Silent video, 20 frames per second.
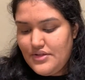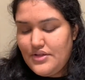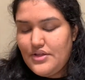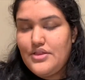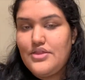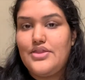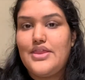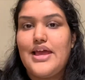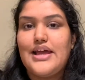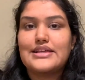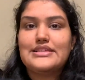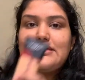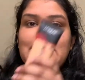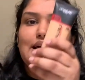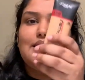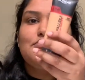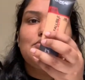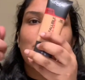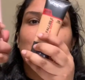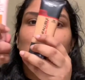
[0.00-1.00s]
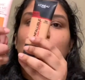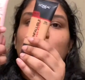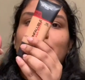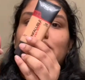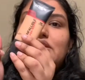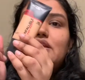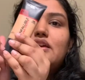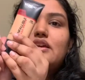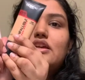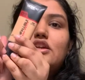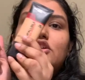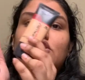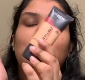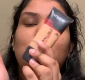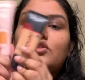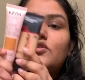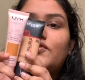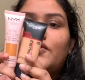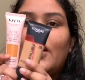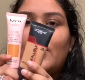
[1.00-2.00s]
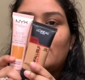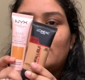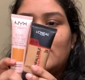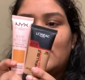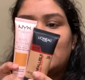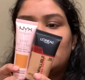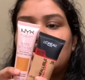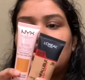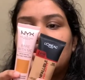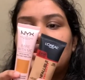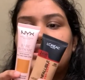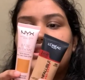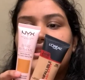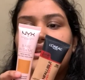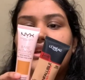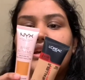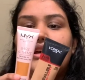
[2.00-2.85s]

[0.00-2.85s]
Next, I'm going to be taking two foundations.